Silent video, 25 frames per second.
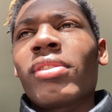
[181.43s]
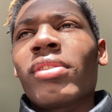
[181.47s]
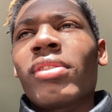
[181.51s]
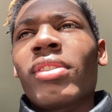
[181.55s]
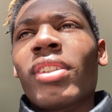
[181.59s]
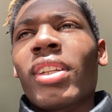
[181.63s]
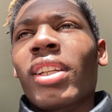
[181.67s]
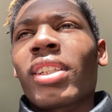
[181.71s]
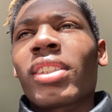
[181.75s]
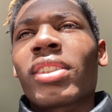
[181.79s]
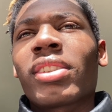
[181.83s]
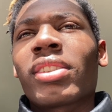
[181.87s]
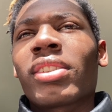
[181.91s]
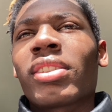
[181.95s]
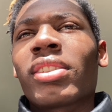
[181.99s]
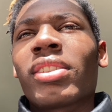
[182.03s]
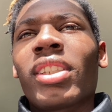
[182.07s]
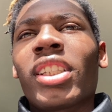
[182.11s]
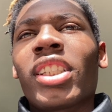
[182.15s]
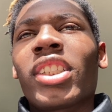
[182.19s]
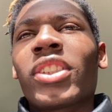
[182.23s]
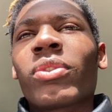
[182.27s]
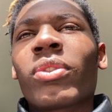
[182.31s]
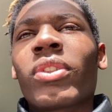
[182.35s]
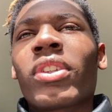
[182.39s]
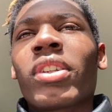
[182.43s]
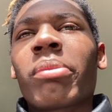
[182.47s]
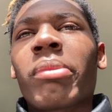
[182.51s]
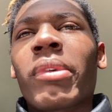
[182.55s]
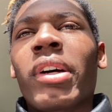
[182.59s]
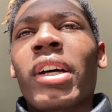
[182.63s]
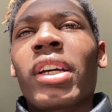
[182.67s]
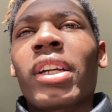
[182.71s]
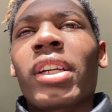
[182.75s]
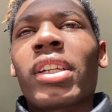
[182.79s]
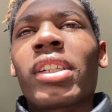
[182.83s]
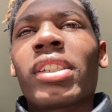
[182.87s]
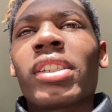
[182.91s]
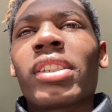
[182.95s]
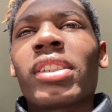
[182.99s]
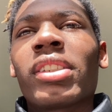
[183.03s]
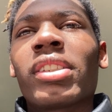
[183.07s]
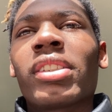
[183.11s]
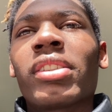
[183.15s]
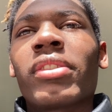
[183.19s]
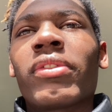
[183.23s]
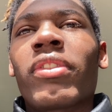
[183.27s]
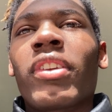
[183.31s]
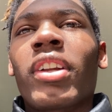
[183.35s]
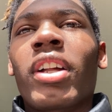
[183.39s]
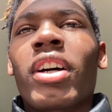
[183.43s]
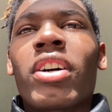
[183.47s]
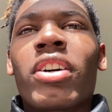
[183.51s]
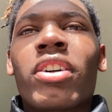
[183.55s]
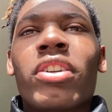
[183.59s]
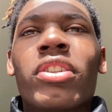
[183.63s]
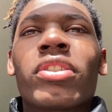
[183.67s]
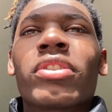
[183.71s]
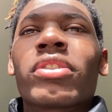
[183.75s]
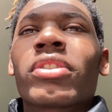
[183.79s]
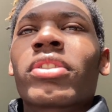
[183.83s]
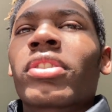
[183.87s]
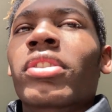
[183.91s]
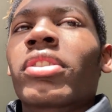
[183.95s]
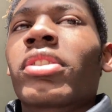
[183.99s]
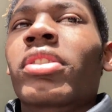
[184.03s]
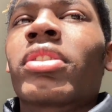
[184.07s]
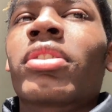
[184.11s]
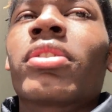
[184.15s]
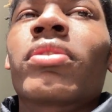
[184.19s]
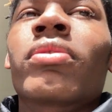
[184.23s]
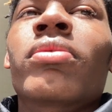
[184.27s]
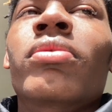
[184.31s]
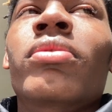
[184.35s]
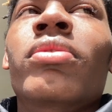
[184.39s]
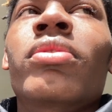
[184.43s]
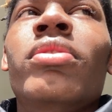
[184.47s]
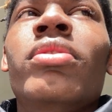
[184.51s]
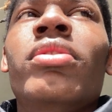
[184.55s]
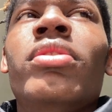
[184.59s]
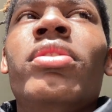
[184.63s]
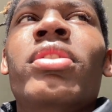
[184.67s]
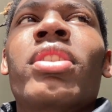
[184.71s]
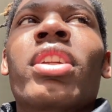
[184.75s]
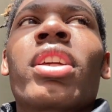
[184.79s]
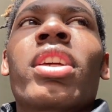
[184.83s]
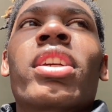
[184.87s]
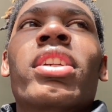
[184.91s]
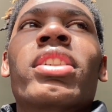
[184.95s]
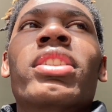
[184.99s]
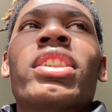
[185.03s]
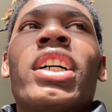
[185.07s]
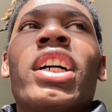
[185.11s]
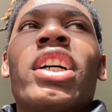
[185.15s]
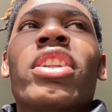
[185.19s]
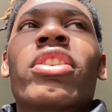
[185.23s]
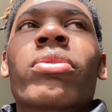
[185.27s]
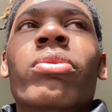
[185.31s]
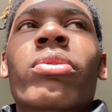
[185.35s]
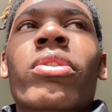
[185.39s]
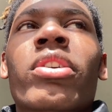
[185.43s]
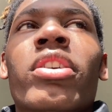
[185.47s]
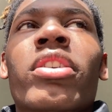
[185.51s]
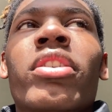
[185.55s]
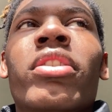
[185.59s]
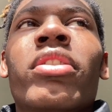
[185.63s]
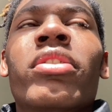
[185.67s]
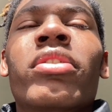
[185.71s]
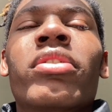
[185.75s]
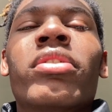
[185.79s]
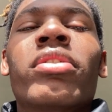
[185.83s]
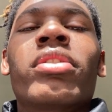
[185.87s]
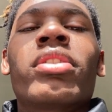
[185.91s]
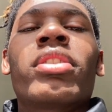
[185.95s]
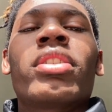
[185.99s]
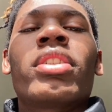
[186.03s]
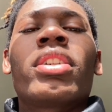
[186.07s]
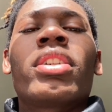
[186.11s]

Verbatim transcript: that's that's one of my flaws or things I have to work on.